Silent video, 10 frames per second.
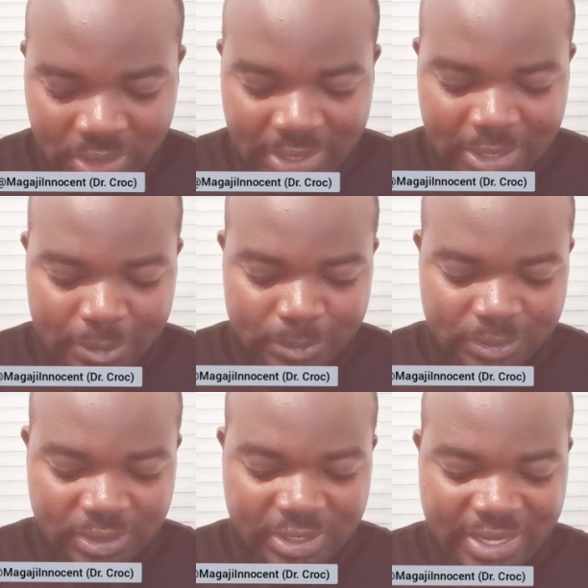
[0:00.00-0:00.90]
Now,
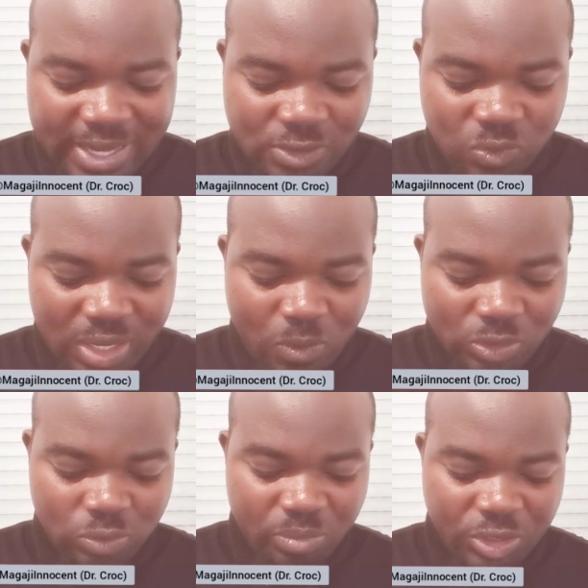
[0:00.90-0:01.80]
the last one I
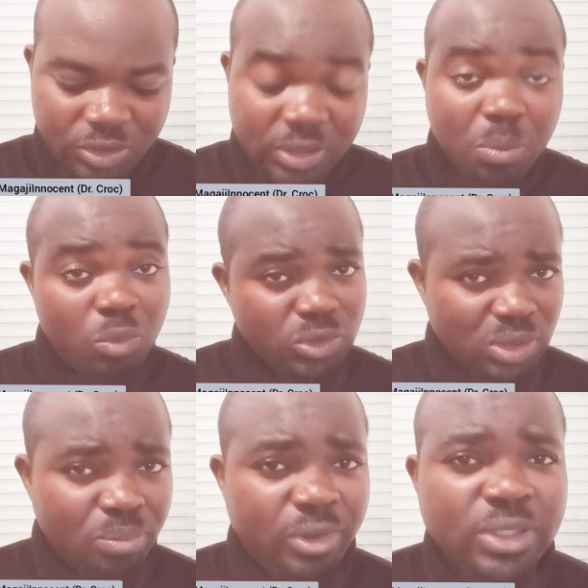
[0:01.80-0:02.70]
want to mention, the
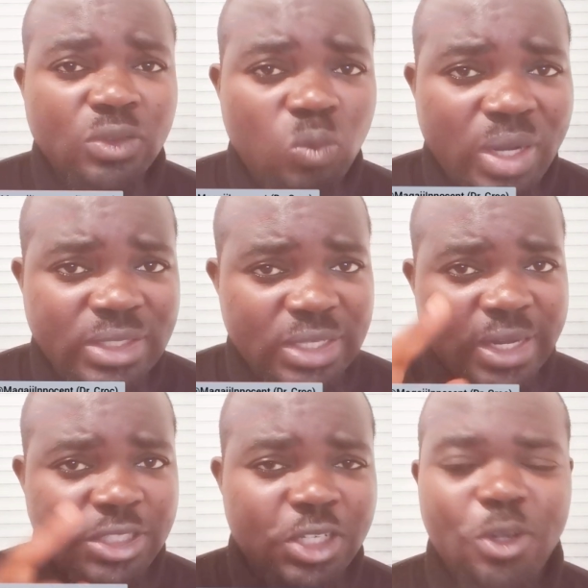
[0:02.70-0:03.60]
most important one, is the
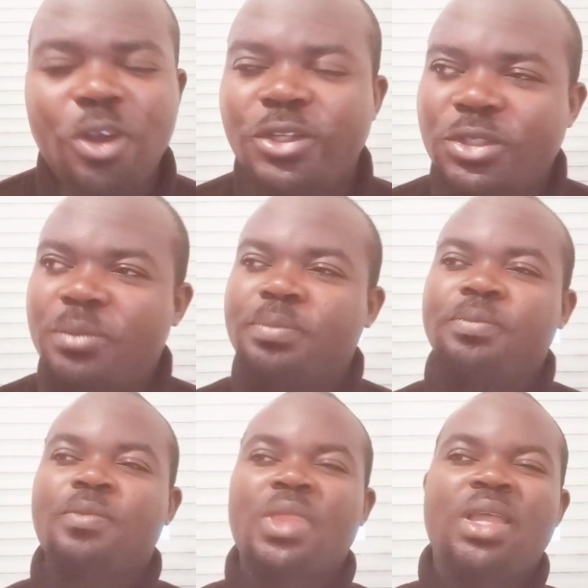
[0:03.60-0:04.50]
Nigerian culture.
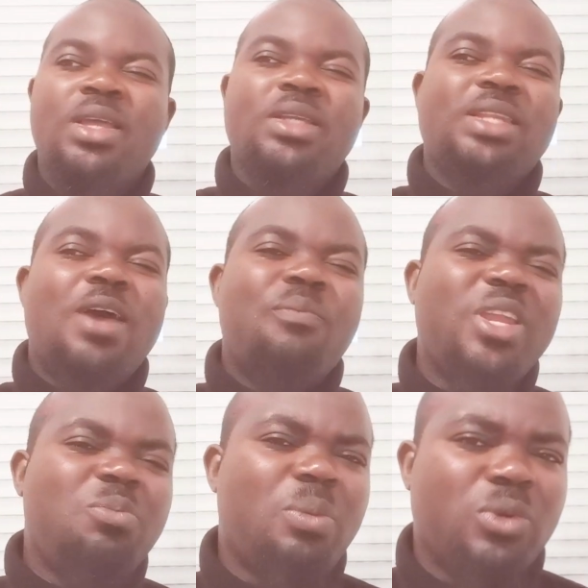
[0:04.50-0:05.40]
Now,
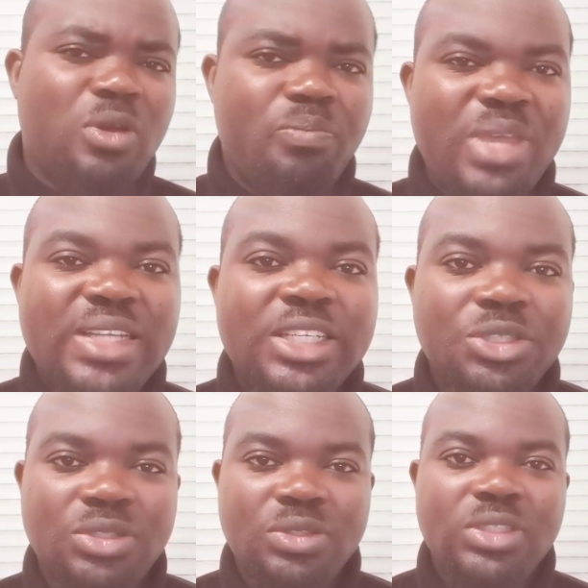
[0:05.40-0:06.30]
many people don't pay
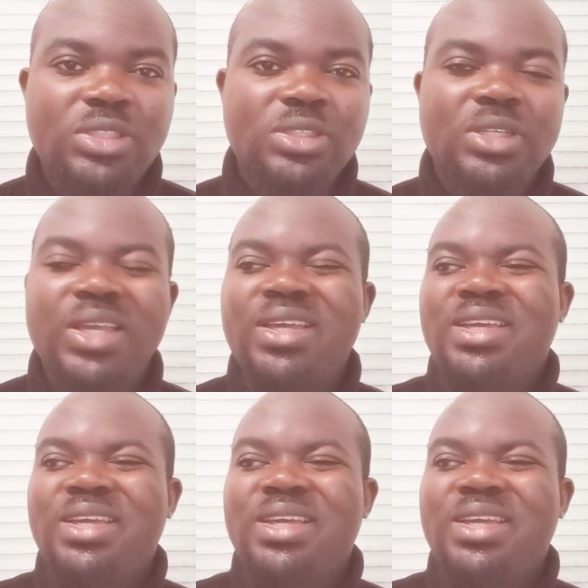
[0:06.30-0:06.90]
attention to this.